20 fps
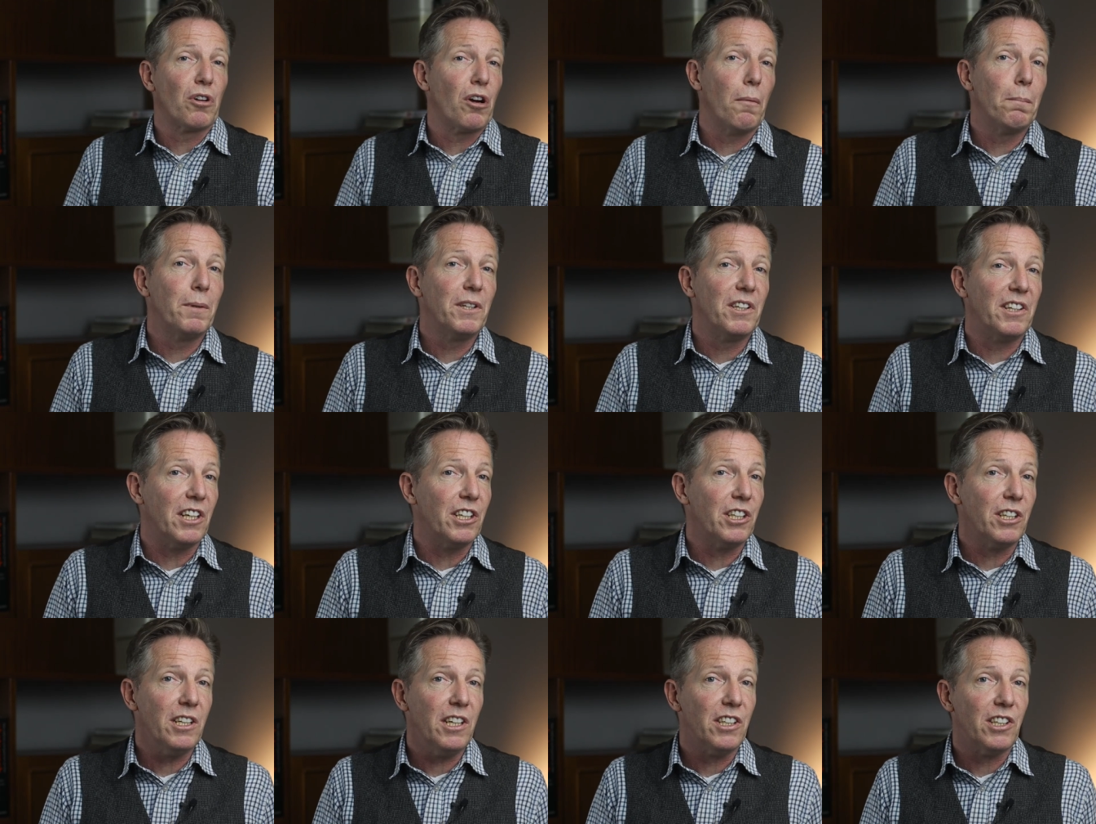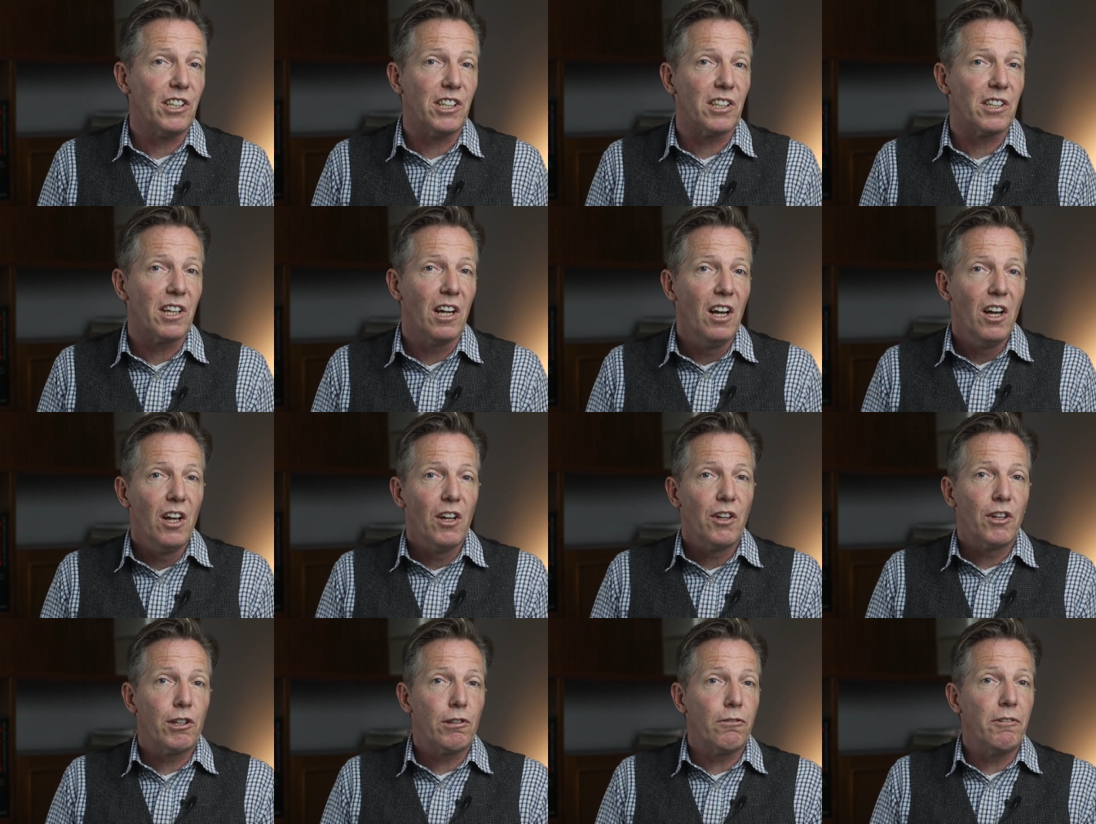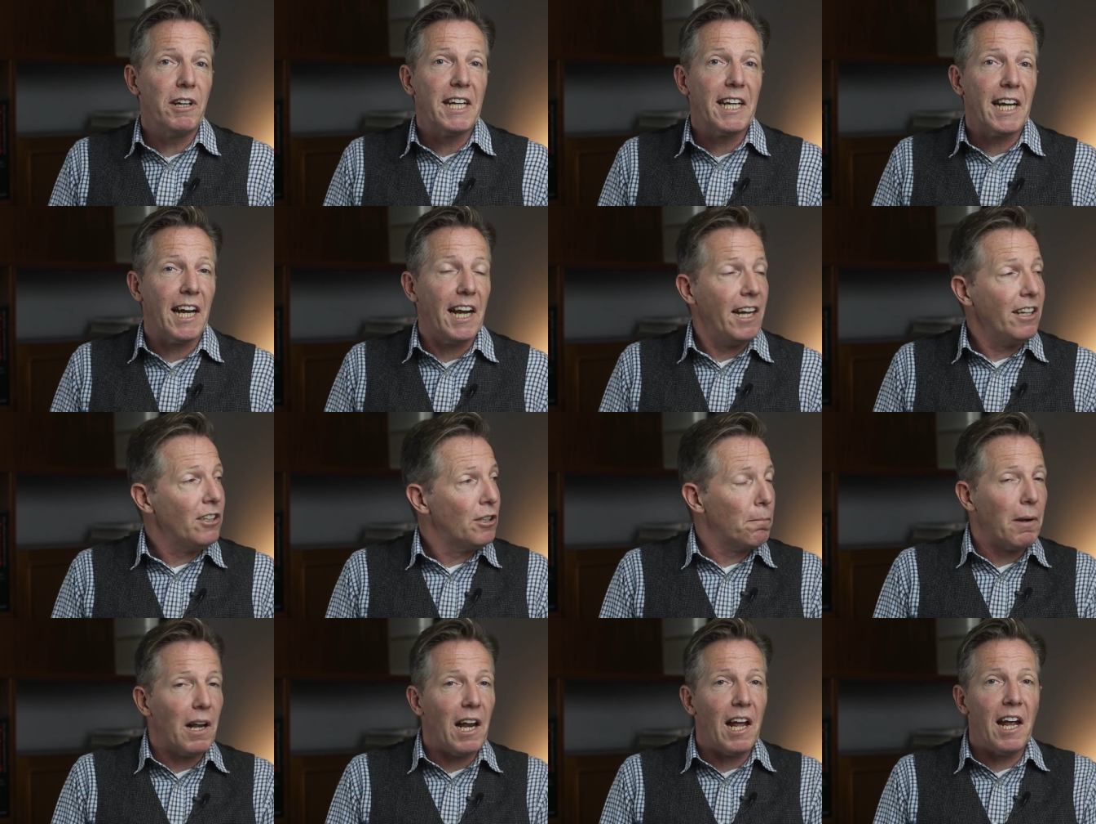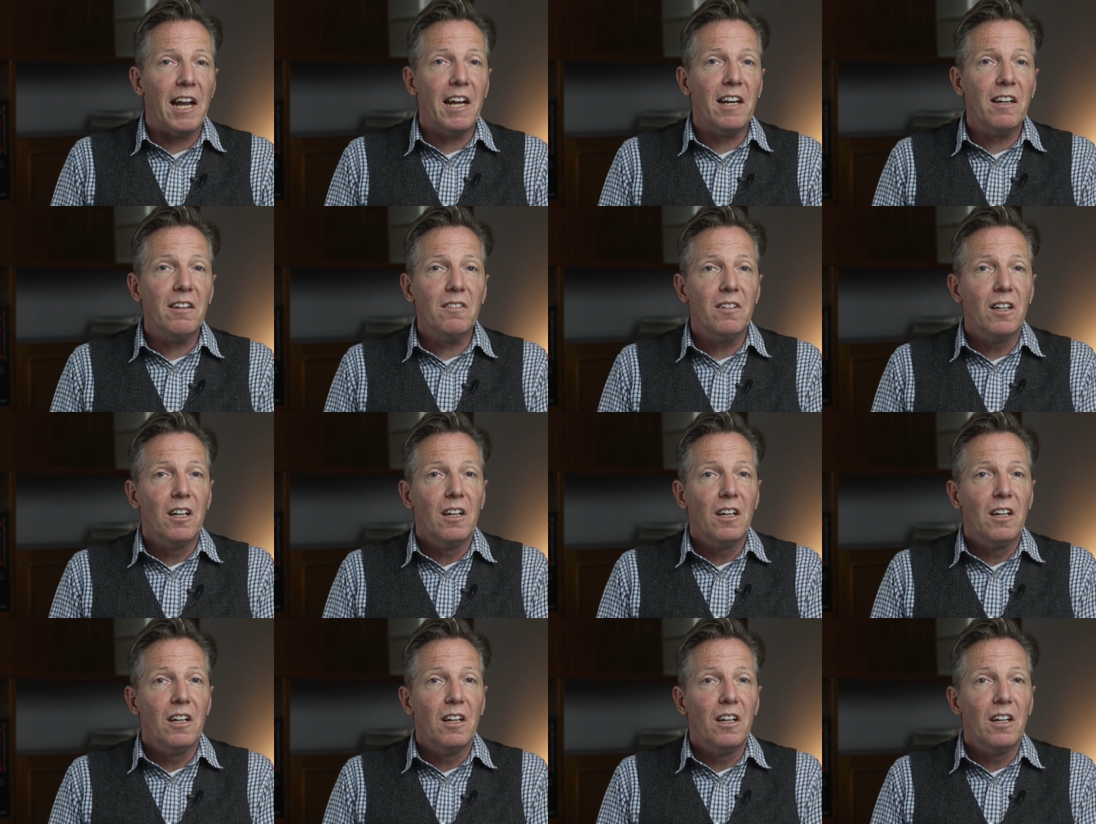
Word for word: composition. It's just three kids playing